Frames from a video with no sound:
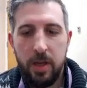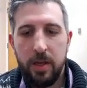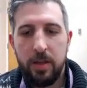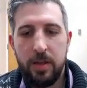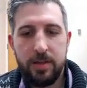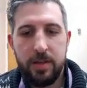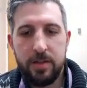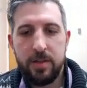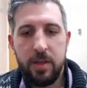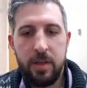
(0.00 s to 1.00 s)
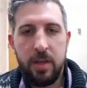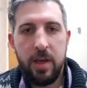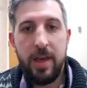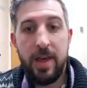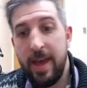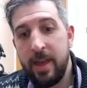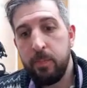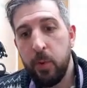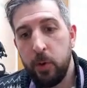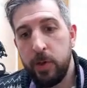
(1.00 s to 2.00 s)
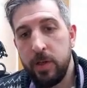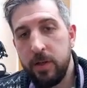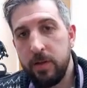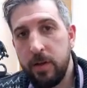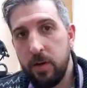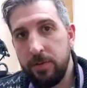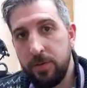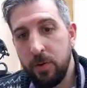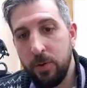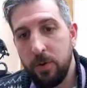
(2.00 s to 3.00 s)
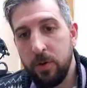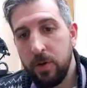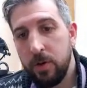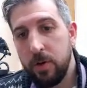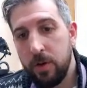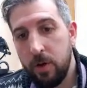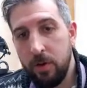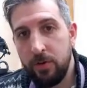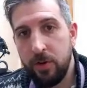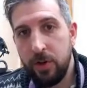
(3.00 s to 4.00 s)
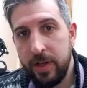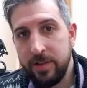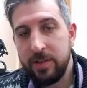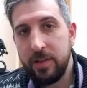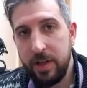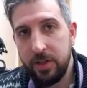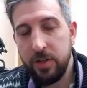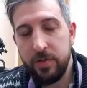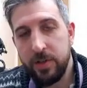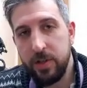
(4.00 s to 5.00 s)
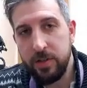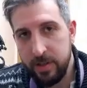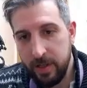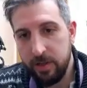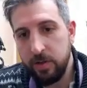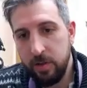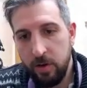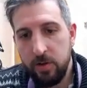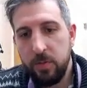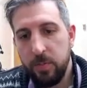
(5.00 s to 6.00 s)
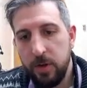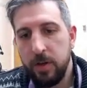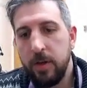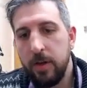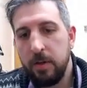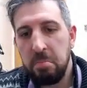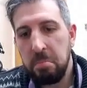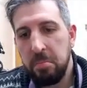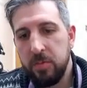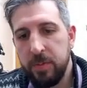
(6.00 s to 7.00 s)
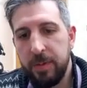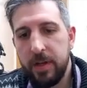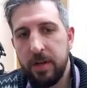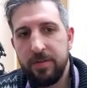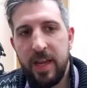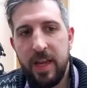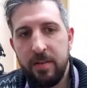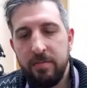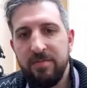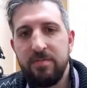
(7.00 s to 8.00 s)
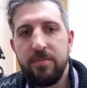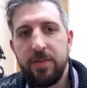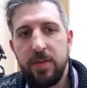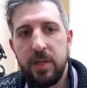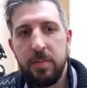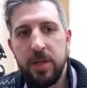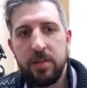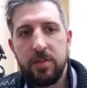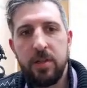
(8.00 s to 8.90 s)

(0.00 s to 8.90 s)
this is the endpoint of your Conda installation, which doesn't take too long, but it's maybe kind of 10-15 minutes.